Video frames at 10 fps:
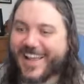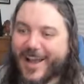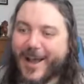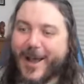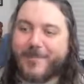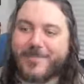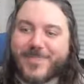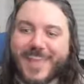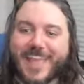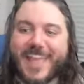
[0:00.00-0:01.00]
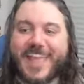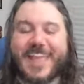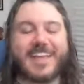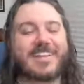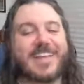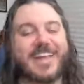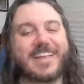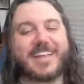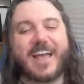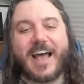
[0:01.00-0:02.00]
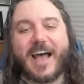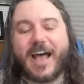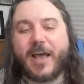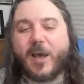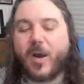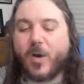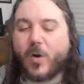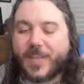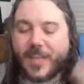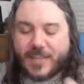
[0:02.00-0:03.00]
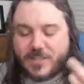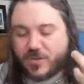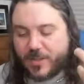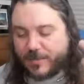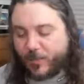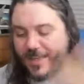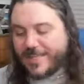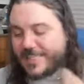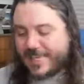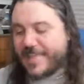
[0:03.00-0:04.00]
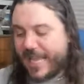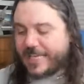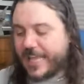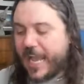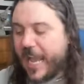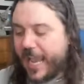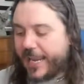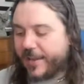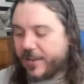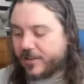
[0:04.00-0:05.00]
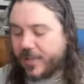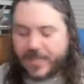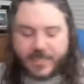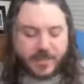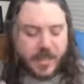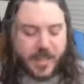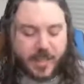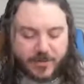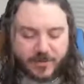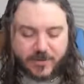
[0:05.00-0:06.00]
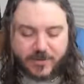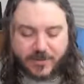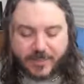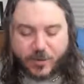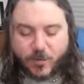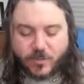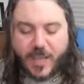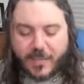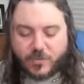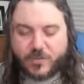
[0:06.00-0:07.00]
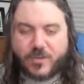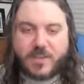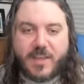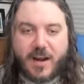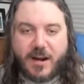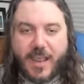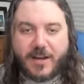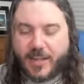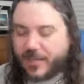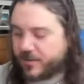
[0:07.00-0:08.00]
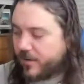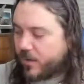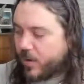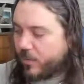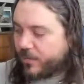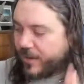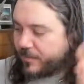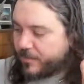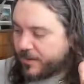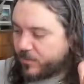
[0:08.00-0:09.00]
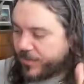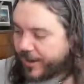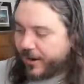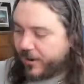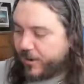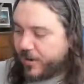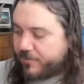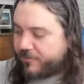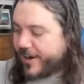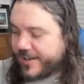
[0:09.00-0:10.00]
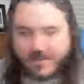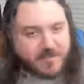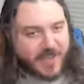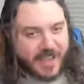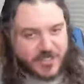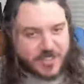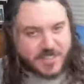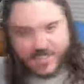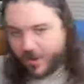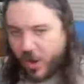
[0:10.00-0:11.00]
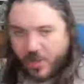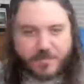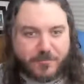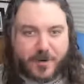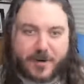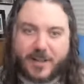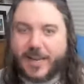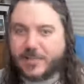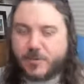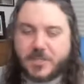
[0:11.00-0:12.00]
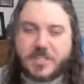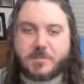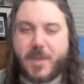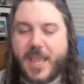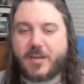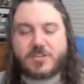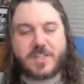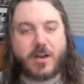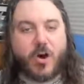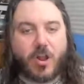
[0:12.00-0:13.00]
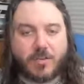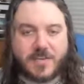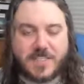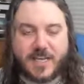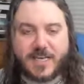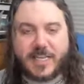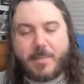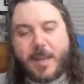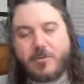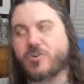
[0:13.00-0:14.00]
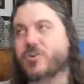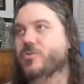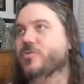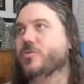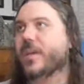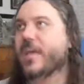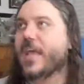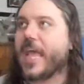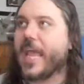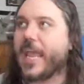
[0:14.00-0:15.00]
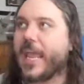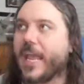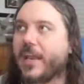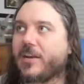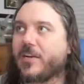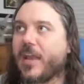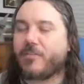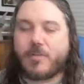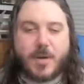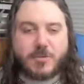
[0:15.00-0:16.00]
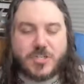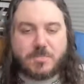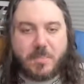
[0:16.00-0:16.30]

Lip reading: Yeah. And like, okay, so like when they sent that guy, like those guys were sitting there, and like they'd be there fighting the fascists, like on the front lines with the Spaniards, and then all of a sudden it'd get about noon, and everybody would just